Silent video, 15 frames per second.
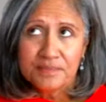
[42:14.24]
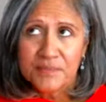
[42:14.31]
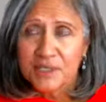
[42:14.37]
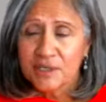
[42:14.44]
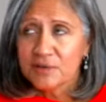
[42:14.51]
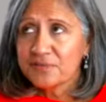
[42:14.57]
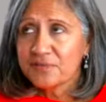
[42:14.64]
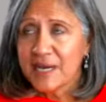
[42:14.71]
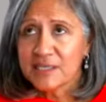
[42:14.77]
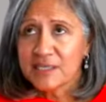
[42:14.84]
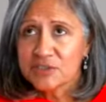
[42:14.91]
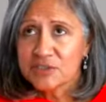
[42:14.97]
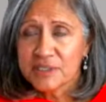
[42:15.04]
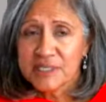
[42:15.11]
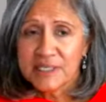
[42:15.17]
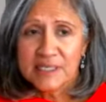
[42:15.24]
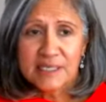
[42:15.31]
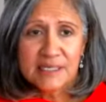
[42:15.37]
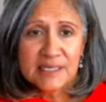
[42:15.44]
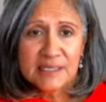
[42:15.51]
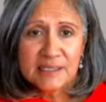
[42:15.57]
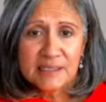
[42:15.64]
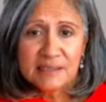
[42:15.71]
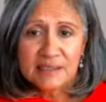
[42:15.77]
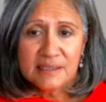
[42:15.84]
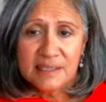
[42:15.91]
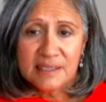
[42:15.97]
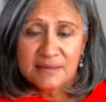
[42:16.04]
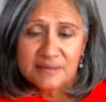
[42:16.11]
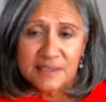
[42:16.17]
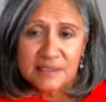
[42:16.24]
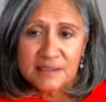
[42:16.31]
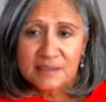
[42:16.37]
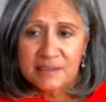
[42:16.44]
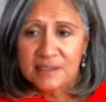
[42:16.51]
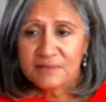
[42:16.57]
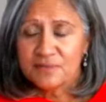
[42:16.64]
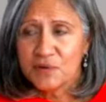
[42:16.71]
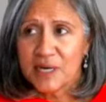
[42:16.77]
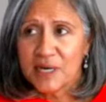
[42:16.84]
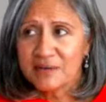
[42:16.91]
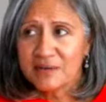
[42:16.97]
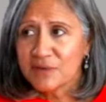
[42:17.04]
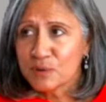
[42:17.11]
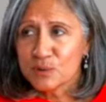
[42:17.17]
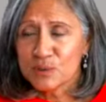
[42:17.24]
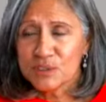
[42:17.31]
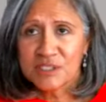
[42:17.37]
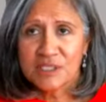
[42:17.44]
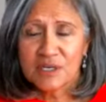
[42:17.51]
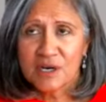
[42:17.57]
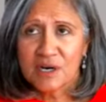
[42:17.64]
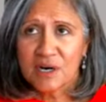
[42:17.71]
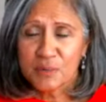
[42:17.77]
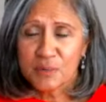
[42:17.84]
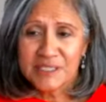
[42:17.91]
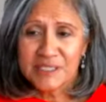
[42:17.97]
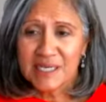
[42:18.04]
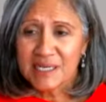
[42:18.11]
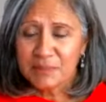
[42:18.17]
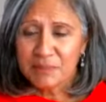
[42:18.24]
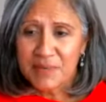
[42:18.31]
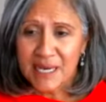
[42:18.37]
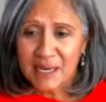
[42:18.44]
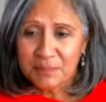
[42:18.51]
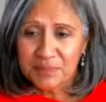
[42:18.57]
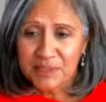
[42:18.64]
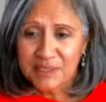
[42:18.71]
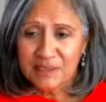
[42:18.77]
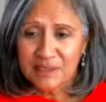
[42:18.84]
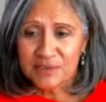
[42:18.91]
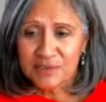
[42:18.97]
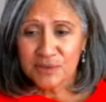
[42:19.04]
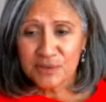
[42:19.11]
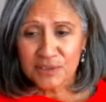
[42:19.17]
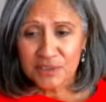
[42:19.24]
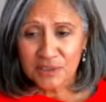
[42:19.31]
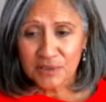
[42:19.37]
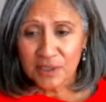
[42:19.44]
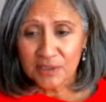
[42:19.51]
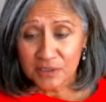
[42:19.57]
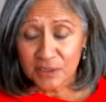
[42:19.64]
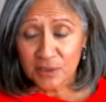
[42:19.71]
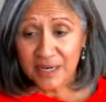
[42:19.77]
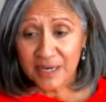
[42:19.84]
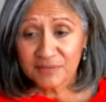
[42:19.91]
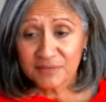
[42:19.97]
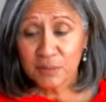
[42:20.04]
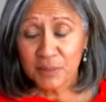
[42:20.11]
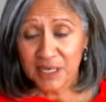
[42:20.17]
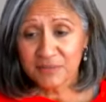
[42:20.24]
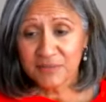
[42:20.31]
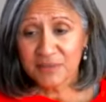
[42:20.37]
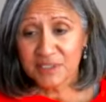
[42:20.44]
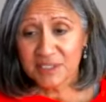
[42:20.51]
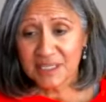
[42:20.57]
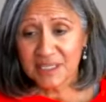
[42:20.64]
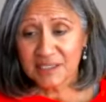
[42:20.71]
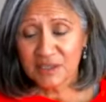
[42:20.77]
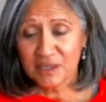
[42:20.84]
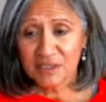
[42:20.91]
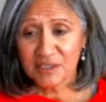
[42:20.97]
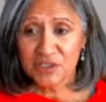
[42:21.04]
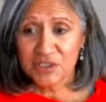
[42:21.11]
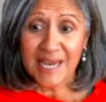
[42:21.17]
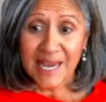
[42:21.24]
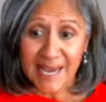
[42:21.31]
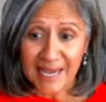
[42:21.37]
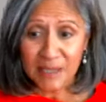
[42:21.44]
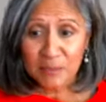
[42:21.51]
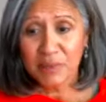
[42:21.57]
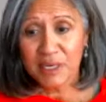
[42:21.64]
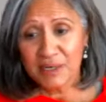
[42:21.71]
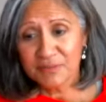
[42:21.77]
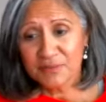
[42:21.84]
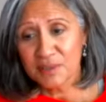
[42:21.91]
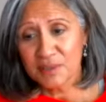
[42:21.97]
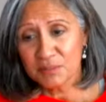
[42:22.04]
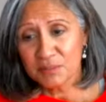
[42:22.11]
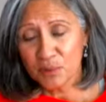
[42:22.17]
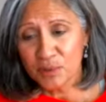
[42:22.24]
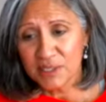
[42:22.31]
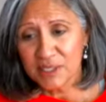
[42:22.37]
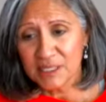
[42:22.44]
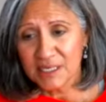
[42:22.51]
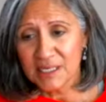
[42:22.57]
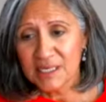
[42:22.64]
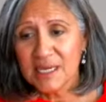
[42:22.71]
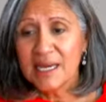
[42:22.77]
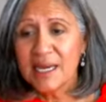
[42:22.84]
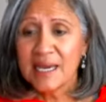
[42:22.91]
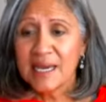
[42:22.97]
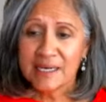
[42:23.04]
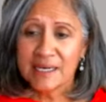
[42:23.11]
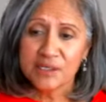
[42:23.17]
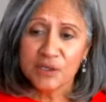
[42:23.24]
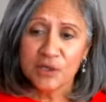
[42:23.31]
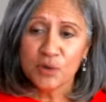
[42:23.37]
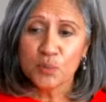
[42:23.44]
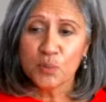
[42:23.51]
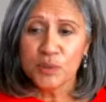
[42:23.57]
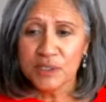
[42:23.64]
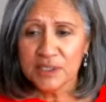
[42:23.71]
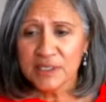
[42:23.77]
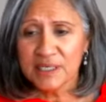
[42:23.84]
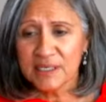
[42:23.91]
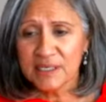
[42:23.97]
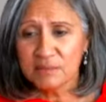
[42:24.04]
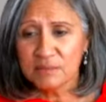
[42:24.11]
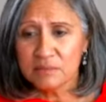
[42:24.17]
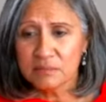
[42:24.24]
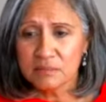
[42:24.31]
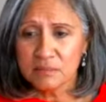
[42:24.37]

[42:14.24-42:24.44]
factoring in, even if you have OCR with data mapping, do you have to pay for the technology and pay for the employee? And, really,